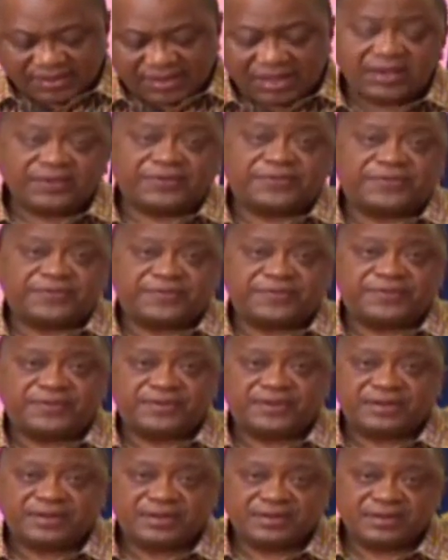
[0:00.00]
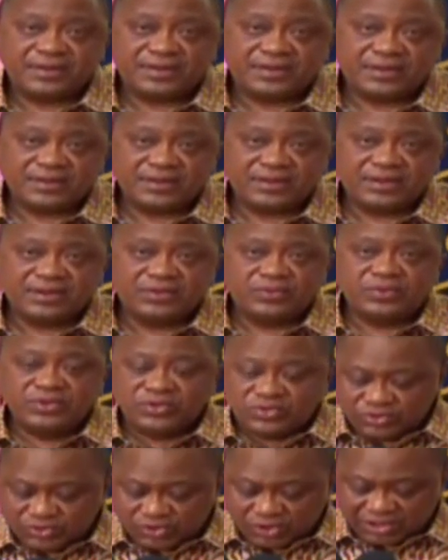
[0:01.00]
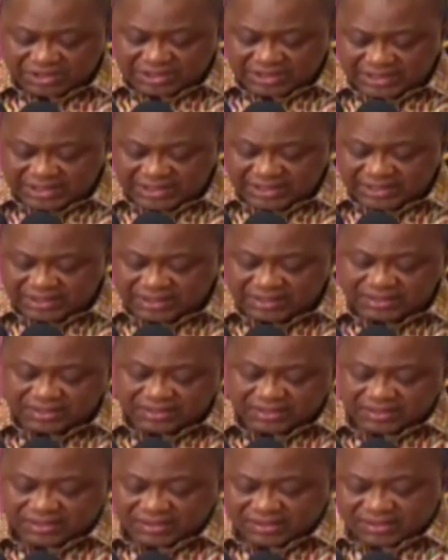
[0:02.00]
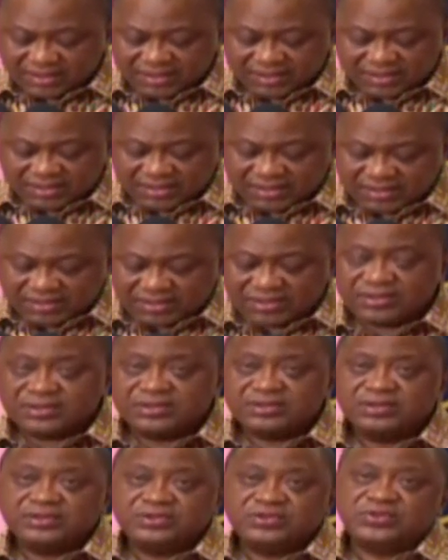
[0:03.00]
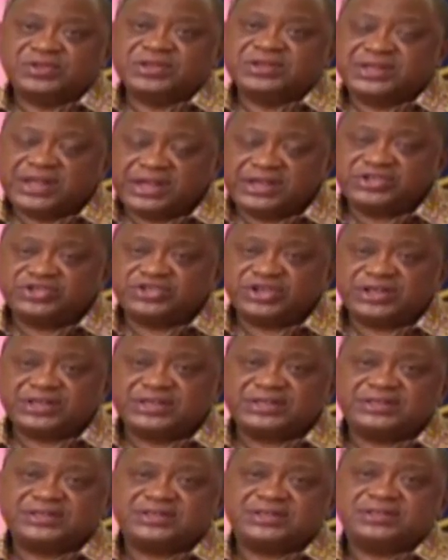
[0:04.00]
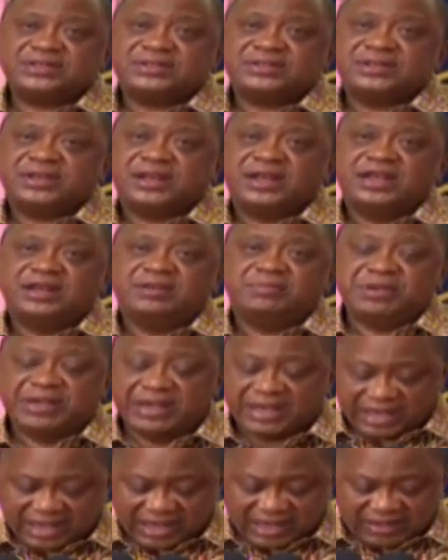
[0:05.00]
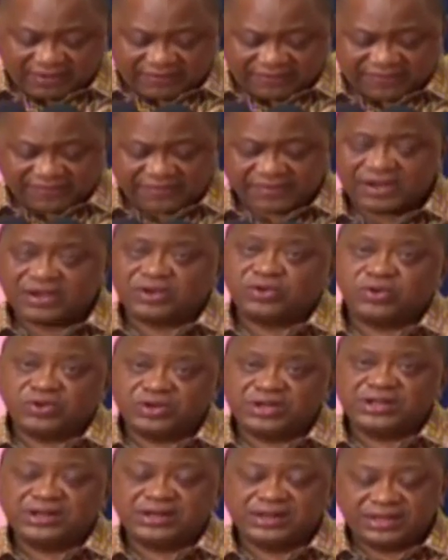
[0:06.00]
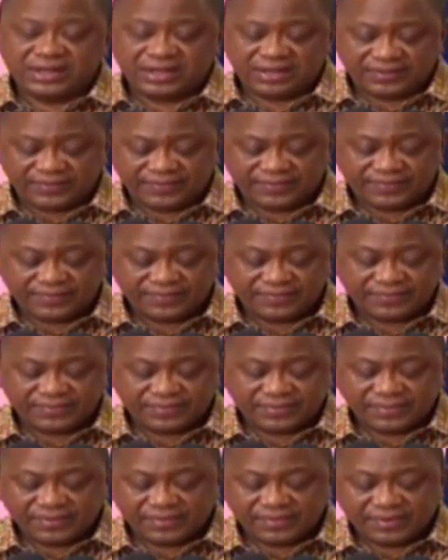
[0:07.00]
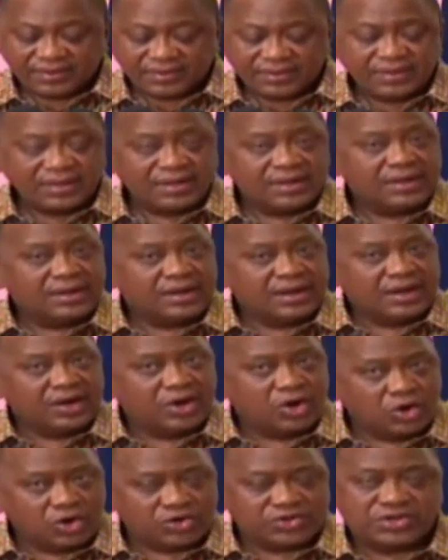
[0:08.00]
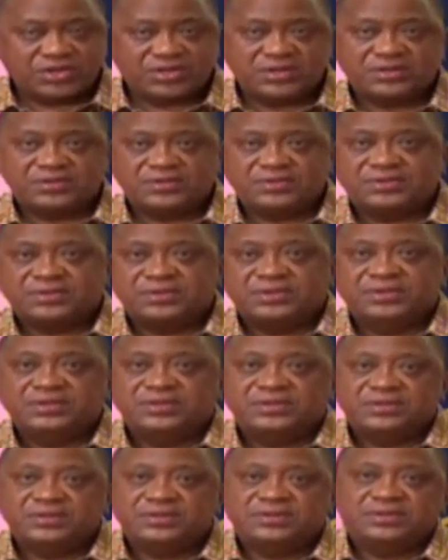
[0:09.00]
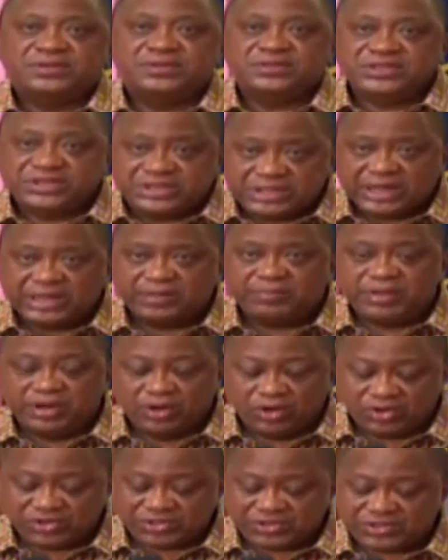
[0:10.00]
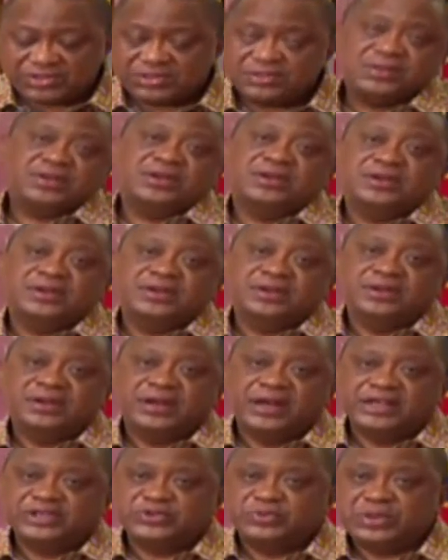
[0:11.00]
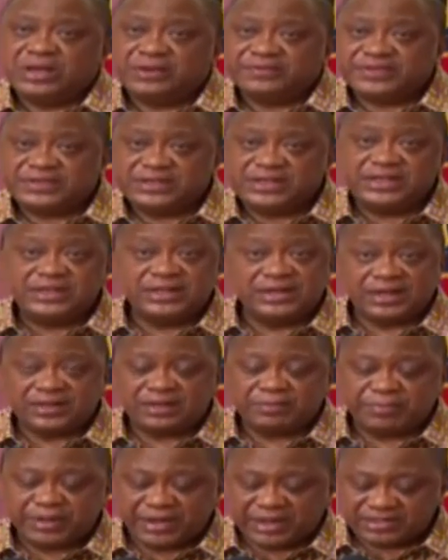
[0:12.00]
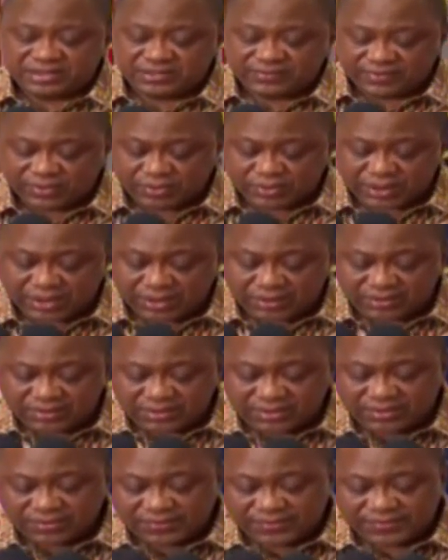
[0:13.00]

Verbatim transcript: if we do not heed to the dangers and behave accordingly, a lot shall be lost, as we have seen in other parts of the world.